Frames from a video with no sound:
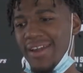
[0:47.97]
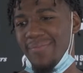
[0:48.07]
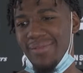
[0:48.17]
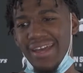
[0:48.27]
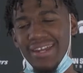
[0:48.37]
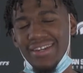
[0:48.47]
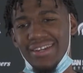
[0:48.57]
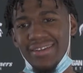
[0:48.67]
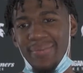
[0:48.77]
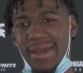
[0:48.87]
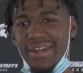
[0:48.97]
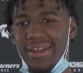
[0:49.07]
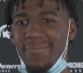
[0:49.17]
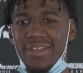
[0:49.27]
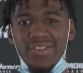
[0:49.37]
I played in
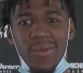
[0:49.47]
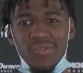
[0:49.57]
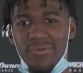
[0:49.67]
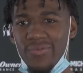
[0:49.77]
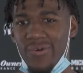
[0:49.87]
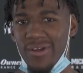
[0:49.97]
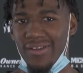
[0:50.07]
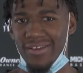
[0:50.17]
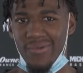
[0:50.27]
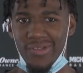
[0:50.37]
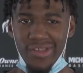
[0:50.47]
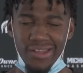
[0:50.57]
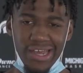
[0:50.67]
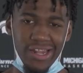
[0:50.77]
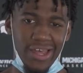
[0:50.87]
empty gyms before where
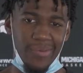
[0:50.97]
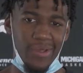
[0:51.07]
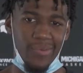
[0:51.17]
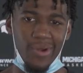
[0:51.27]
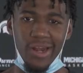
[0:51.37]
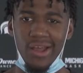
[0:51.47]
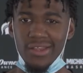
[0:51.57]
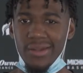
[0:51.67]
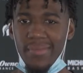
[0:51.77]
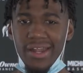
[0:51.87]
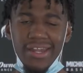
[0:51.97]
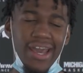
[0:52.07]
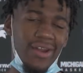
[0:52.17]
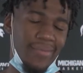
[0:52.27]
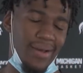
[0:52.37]
not a lot of people were there other than my
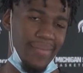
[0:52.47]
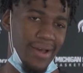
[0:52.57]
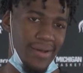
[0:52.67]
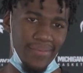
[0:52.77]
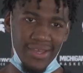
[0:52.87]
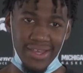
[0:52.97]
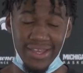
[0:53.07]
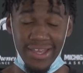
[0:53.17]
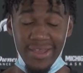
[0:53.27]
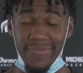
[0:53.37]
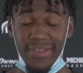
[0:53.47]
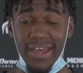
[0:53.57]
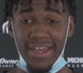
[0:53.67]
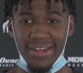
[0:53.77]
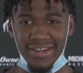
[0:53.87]
dad or my mom, if
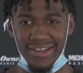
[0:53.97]
that.